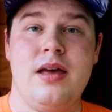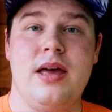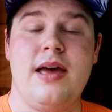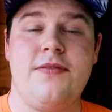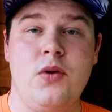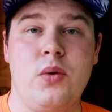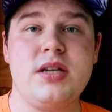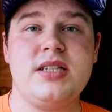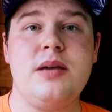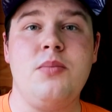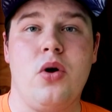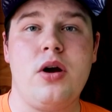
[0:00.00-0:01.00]
if you want to
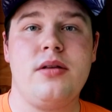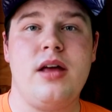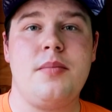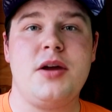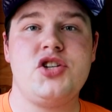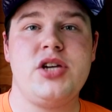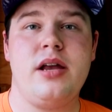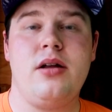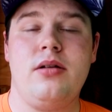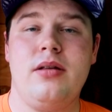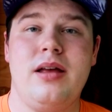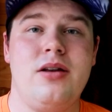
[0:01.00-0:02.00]
see more, go down to my
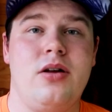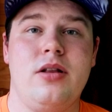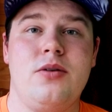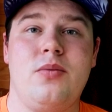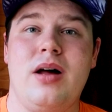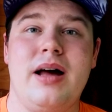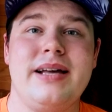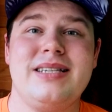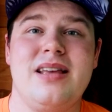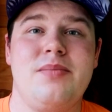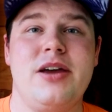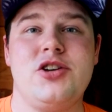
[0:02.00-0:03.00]
channel, and
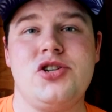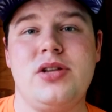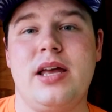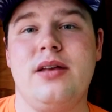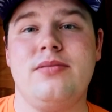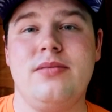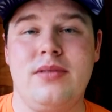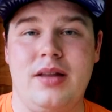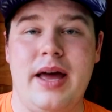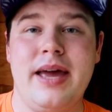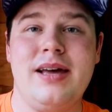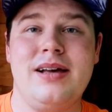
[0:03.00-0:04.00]
otherwise, then make sure that you
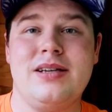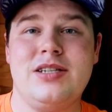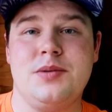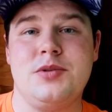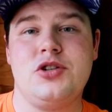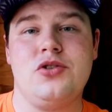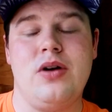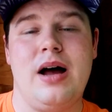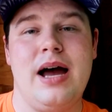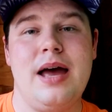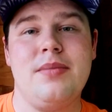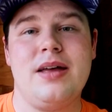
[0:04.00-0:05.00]
like,
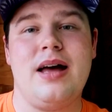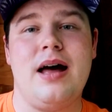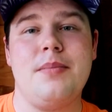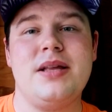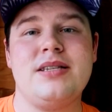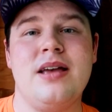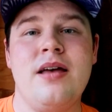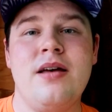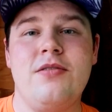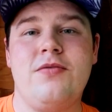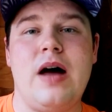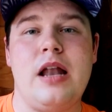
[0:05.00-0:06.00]
subscribe, comment,
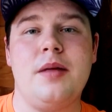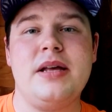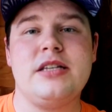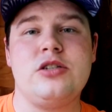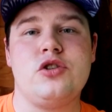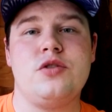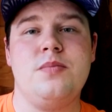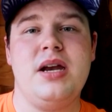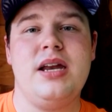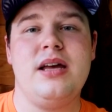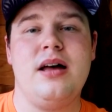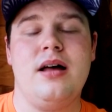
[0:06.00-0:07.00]
follow me on social
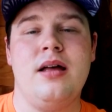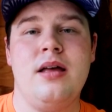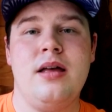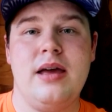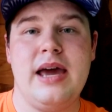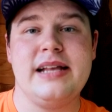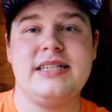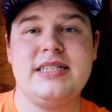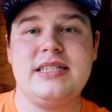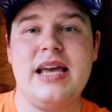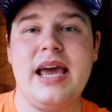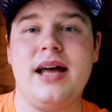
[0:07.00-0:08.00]
media, and
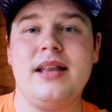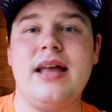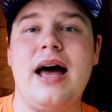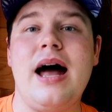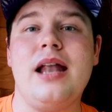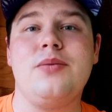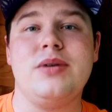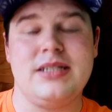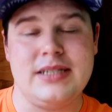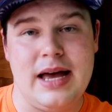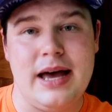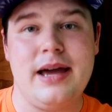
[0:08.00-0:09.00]
stay on the Hollywood
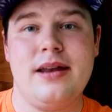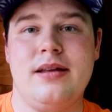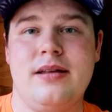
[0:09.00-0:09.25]
side.